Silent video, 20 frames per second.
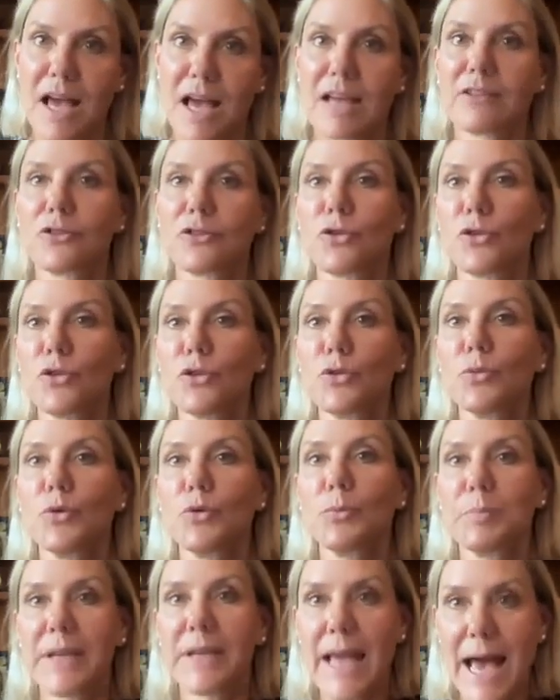and so you
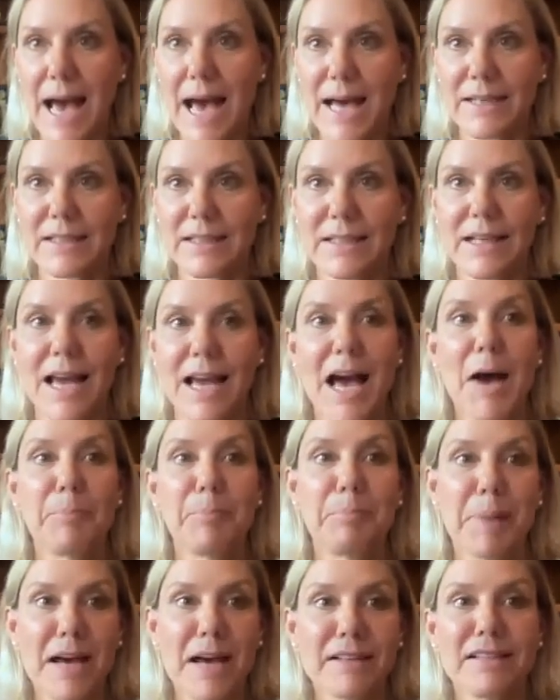would be adding a
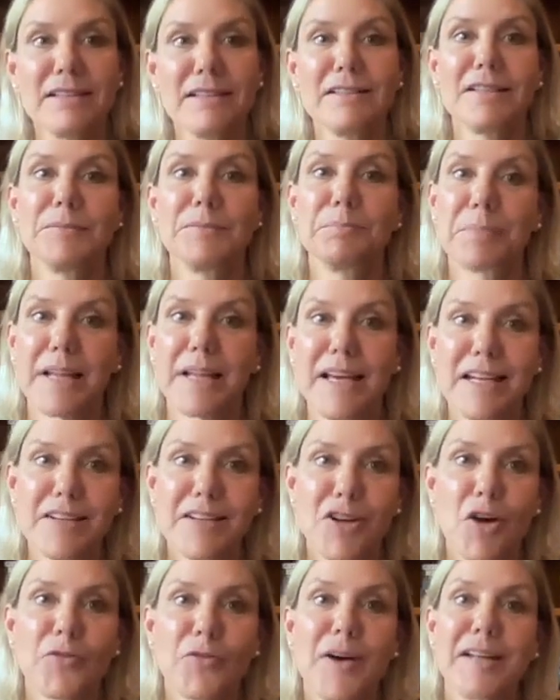patented blend
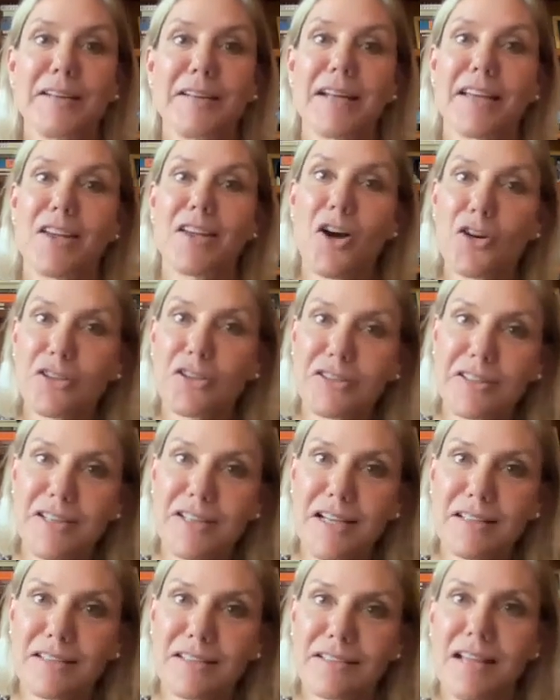of
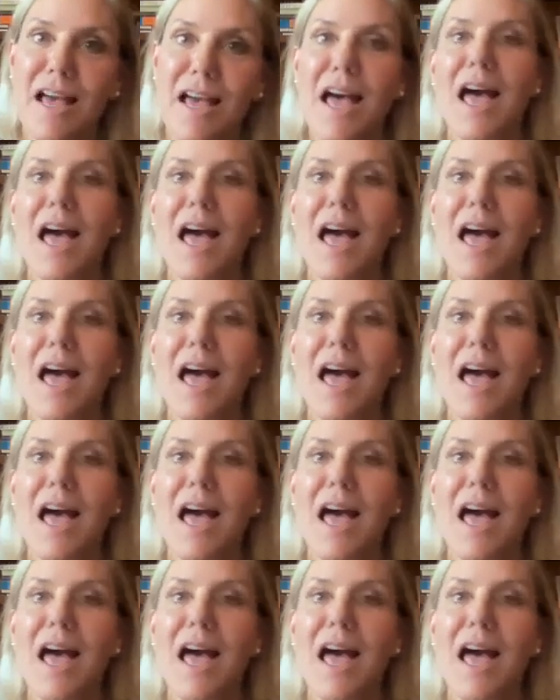antioxidants